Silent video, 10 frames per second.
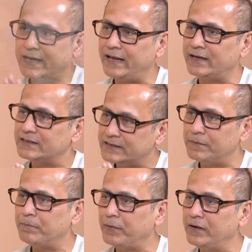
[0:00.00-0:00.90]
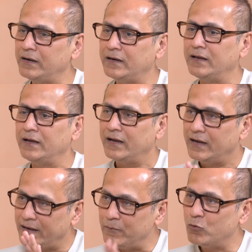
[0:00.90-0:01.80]
there: simple,
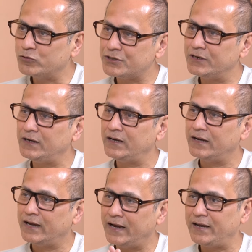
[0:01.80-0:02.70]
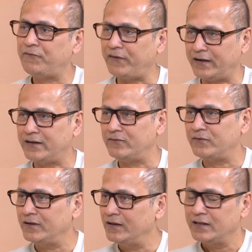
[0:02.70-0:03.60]
emotional, effective.
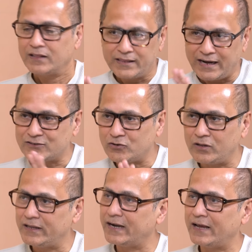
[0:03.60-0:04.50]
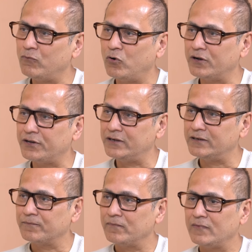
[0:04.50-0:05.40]
That's all that I want
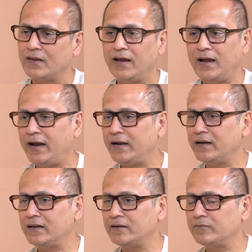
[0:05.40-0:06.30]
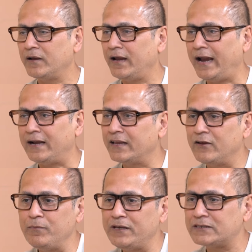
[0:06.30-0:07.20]
here, and
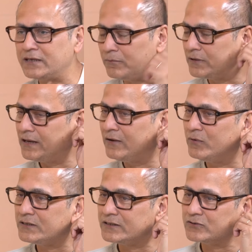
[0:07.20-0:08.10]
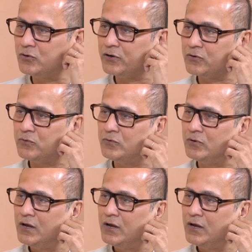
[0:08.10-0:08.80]
give me something which is going to